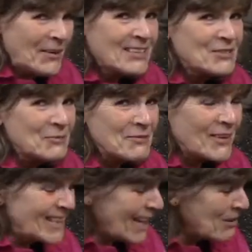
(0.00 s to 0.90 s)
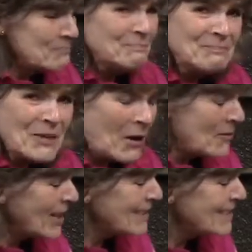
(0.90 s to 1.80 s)
Should we find out? All
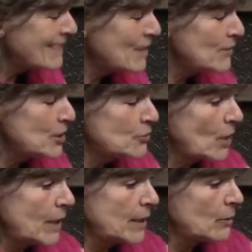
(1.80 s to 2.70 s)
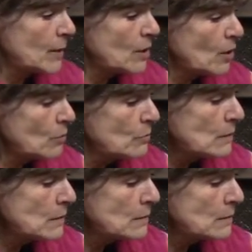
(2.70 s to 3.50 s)
right, let's give it a try. Here we go.